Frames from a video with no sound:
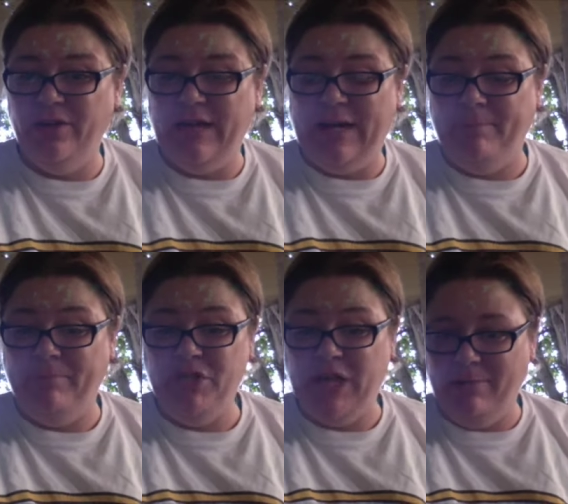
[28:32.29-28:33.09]
um,
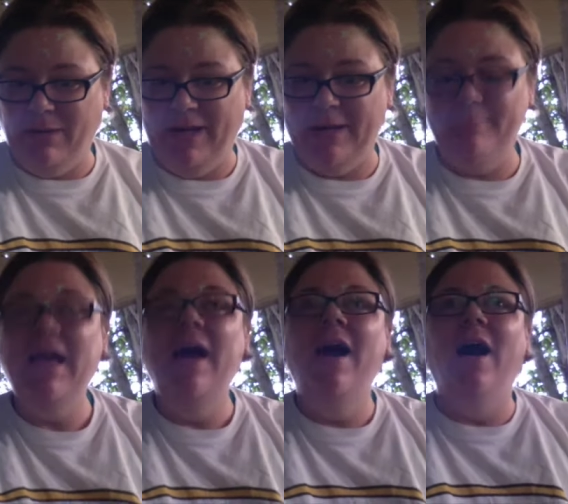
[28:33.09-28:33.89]
chain ply it.
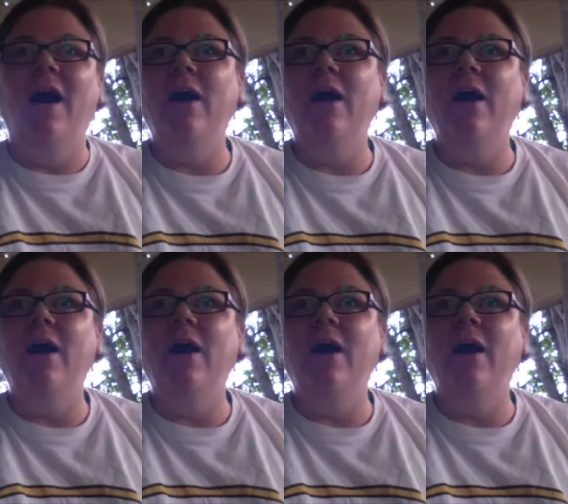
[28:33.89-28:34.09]
I